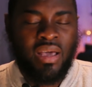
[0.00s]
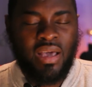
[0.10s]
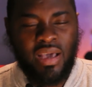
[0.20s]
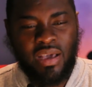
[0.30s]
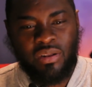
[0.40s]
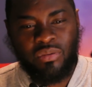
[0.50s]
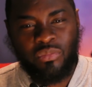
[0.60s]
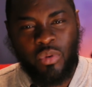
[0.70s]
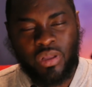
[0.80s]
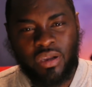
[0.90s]

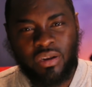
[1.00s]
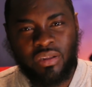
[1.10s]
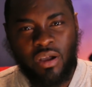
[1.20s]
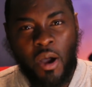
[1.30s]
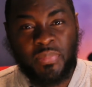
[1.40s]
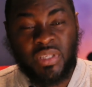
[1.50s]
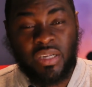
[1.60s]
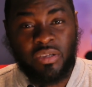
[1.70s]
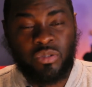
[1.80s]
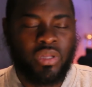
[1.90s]
and what are the obstacles,